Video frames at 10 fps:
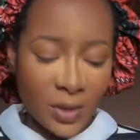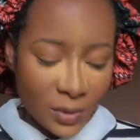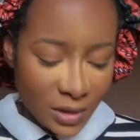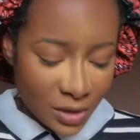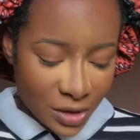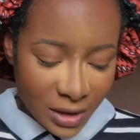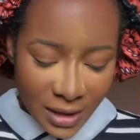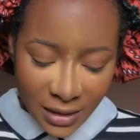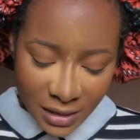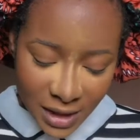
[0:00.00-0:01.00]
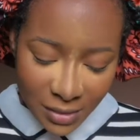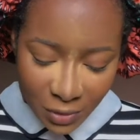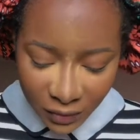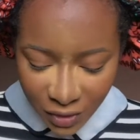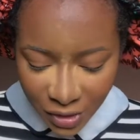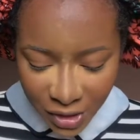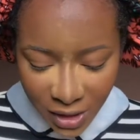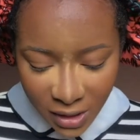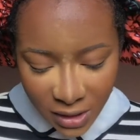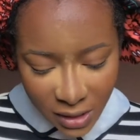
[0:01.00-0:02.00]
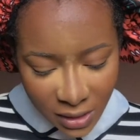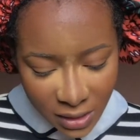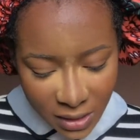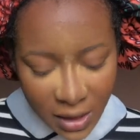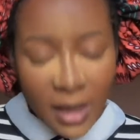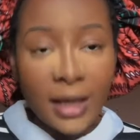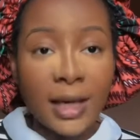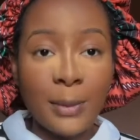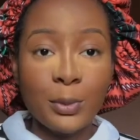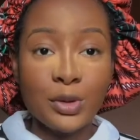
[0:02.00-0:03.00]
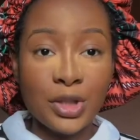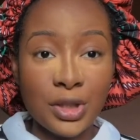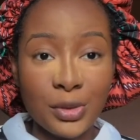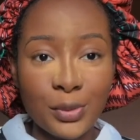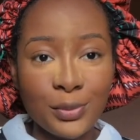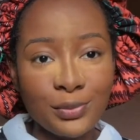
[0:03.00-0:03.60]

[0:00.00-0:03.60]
with this shade, and the name of the shade is Cappuccino.